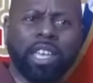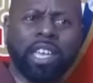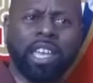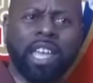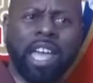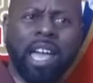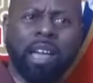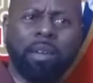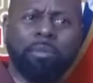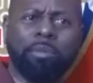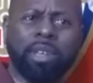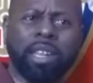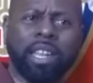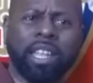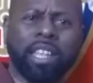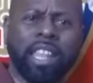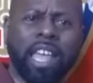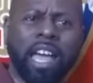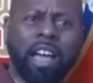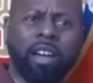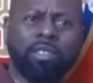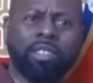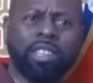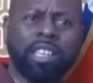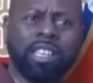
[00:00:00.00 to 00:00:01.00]
thinking, hang on a minute
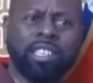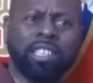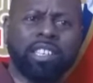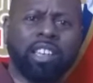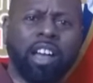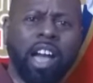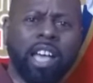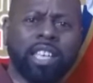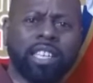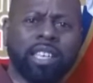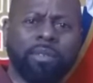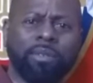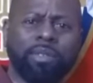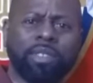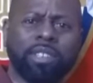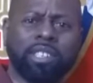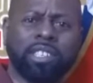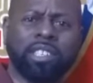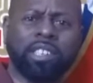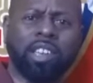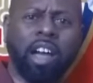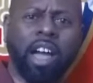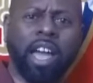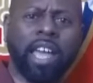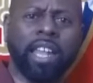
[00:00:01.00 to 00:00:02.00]
now, these guys haven't
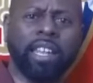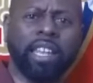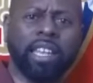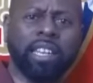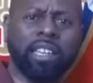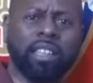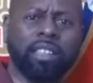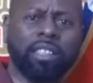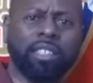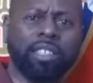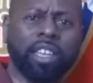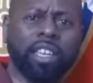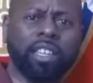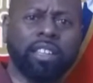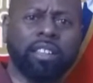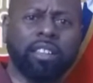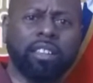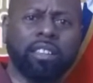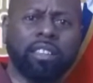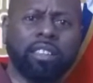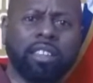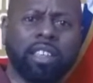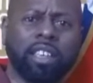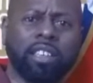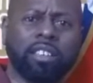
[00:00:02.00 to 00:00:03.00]
signed
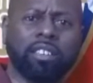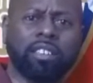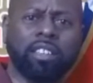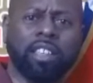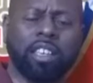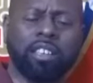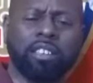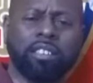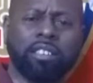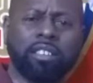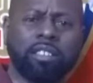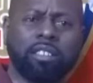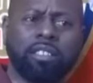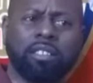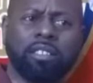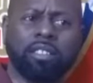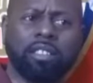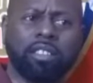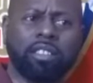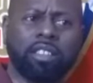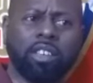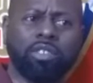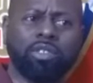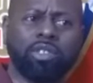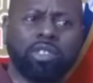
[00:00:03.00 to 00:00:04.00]
anything. There
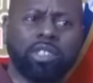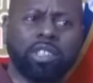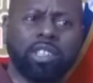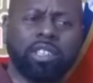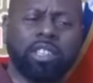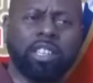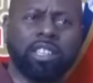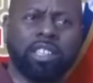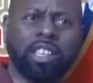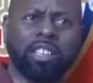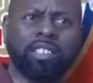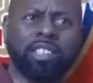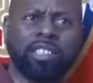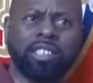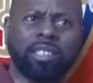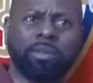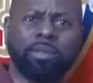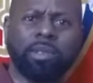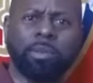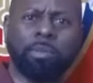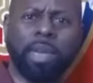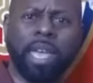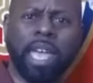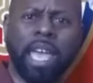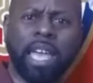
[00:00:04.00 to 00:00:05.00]
doesn't
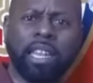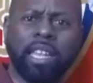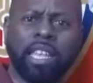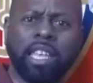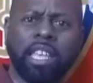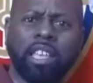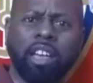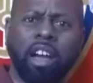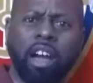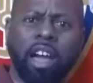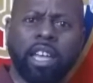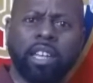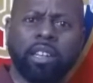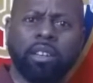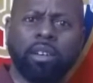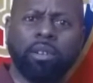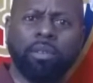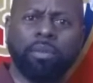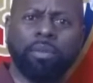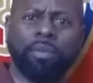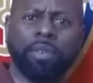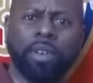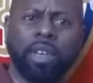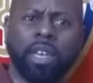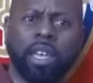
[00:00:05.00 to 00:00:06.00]
seem to be any kind
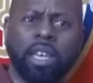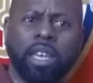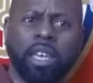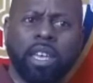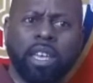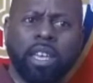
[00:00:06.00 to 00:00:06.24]
of